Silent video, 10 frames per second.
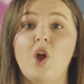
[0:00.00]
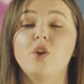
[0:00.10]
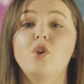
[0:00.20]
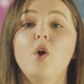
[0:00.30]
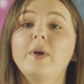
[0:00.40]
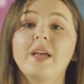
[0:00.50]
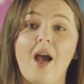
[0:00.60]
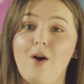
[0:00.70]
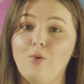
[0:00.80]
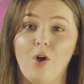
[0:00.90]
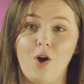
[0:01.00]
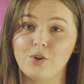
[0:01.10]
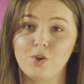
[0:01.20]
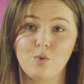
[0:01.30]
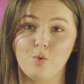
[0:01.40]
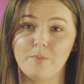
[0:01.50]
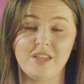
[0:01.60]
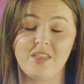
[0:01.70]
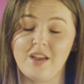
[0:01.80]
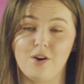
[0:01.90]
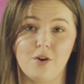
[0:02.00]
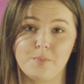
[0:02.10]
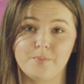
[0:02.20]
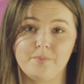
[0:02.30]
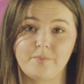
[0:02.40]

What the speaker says: not knowing how long you will be there.